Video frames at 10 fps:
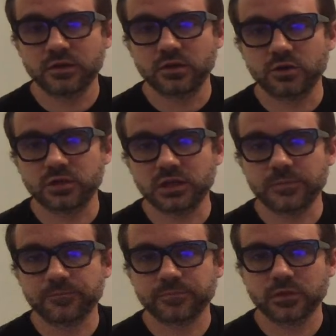
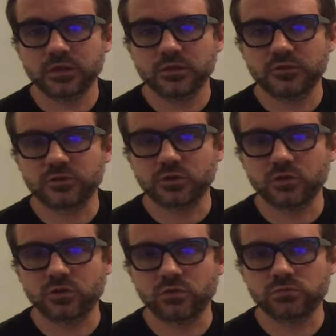Okay,
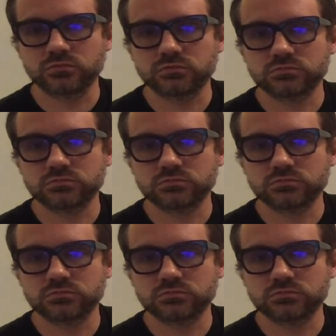so